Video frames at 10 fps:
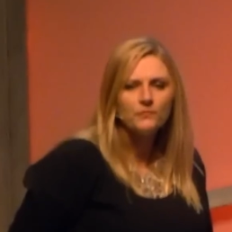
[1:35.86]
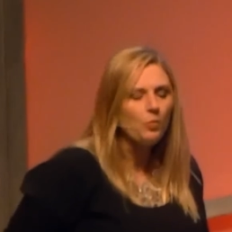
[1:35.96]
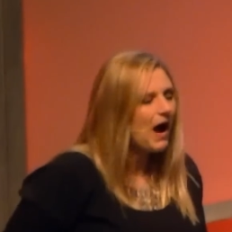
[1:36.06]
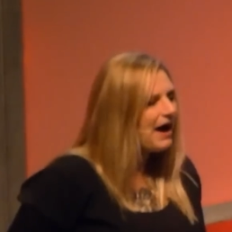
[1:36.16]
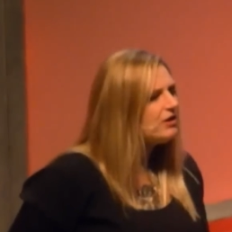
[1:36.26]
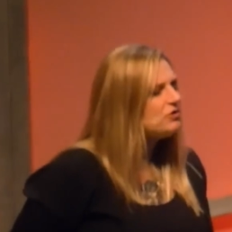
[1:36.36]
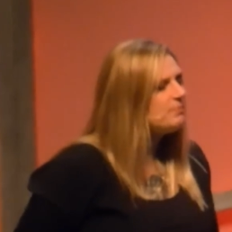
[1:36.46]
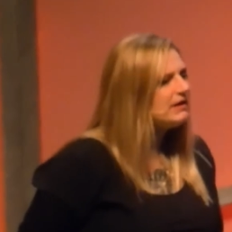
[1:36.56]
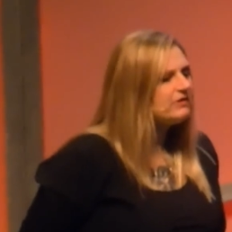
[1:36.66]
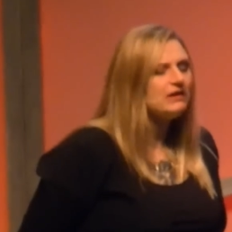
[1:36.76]
Why are you
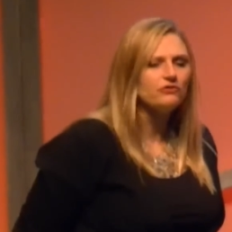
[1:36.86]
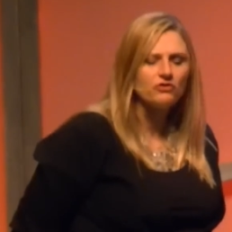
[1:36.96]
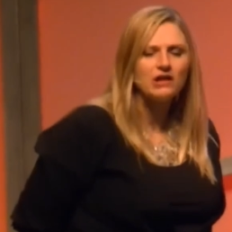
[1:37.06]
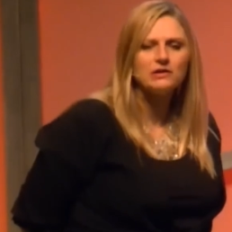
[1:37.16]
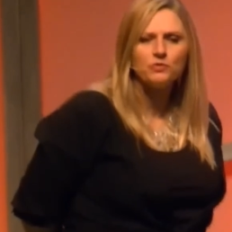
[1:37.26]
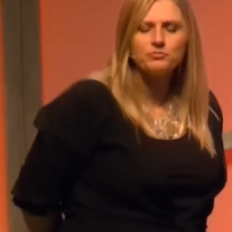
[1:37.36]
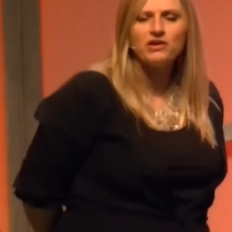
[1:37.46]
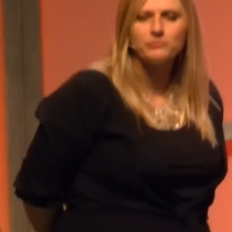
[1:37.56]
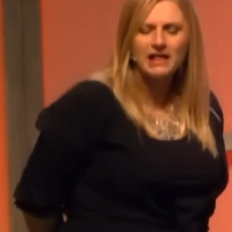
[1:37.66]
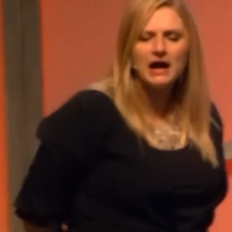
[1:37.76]
busy installing
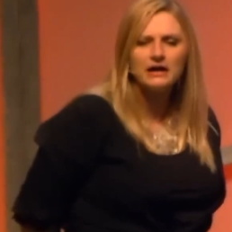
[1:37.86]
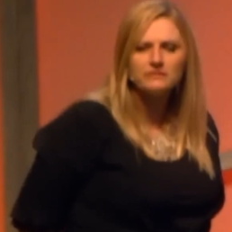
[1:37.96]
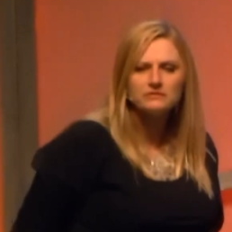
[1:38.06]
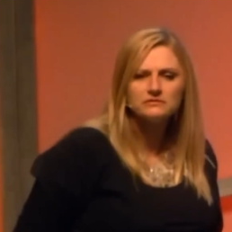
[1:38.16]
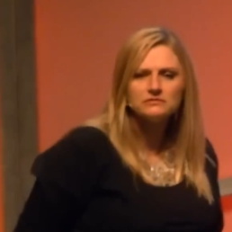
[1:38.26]
WordPress blogs?